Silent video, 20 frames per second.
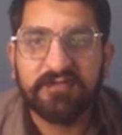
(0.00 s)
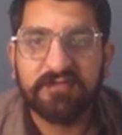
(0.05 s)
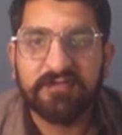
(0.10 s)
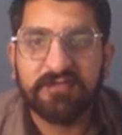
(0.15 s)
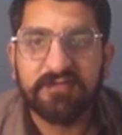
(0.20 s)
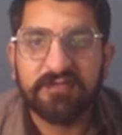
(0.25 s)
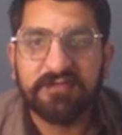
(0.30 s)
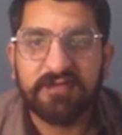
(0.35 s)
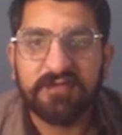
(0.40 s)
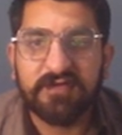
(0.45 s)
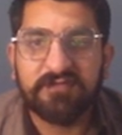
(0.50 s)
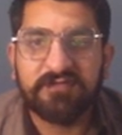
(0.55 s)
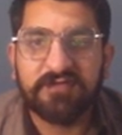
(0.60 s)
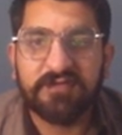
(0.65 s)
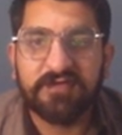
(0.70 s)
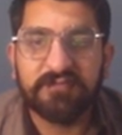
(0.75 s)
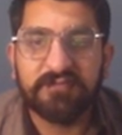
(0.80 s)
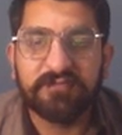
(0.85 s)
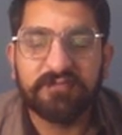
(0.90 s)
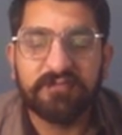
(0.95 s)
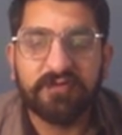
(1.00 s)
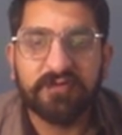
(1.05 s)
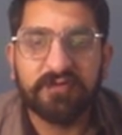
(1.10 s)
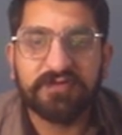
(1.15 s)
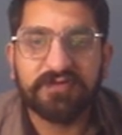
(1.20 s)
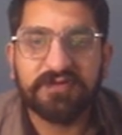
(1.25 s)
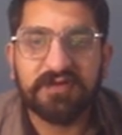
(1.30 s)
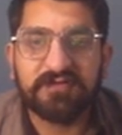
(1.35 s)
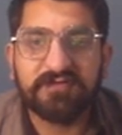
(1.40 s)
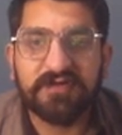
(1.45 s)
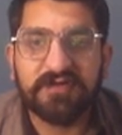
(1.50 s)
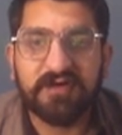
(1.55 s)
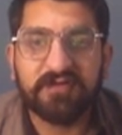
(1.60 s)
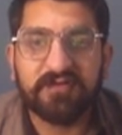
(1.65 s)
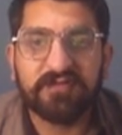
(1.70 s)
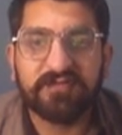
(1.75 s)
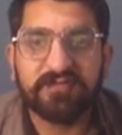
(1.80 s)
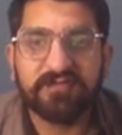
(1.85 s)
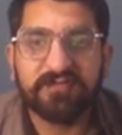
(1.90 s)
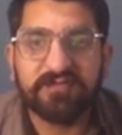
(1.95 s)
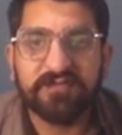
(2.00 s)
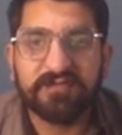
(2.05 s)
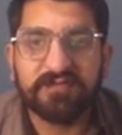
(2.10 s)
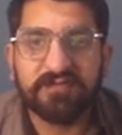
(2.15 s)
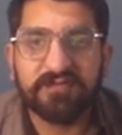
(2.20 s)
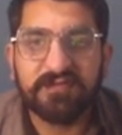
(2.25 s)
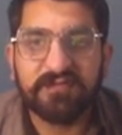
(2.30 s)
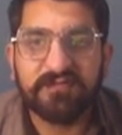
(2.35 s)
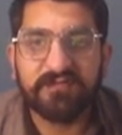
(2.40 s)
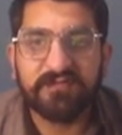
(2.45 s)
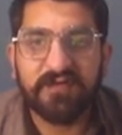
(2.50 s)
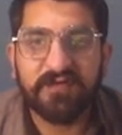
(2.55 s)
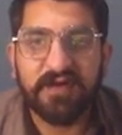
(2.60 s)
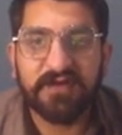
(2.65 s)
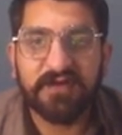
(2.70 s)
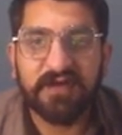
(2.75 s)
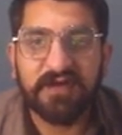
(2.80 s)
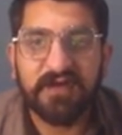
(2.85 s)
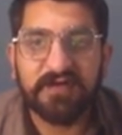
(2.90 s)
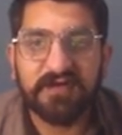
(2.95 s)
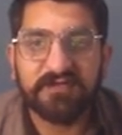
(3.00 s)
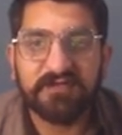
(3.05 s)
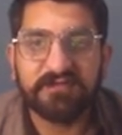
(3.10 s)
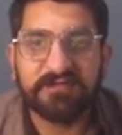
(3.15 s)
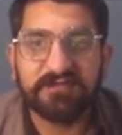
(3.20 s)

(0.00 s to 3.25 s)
Now we both have, now the